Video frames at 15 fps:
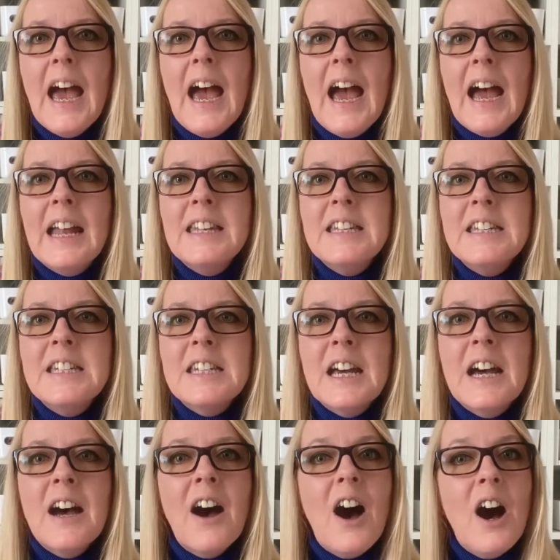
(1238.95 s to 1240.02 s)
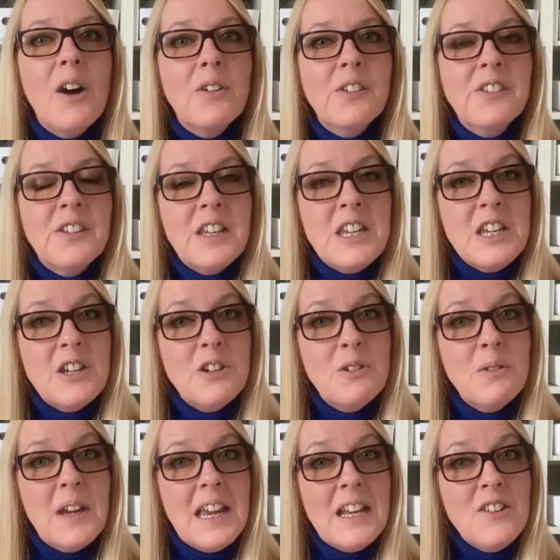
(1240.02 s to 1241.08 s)
and I'll see
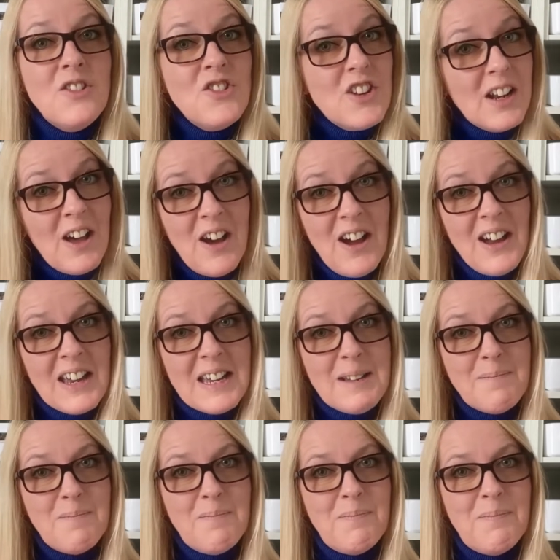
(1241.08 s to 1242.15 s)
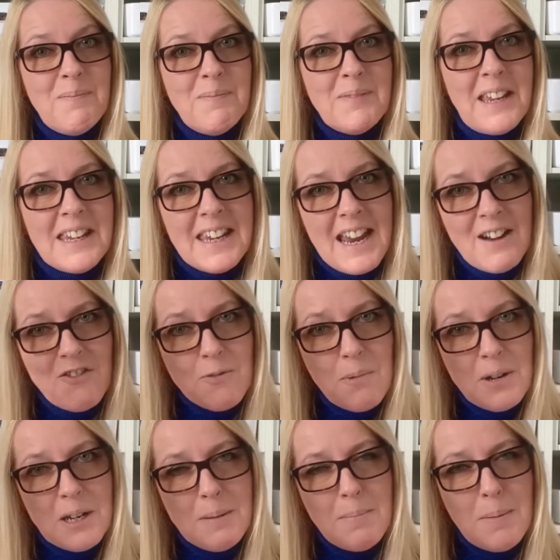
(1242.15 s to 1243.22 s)
you in July. Take care,
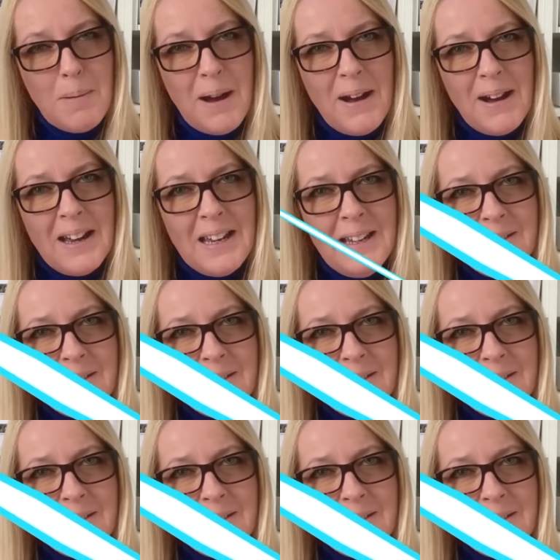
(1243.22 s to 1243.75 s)
everybody. Bye-bye.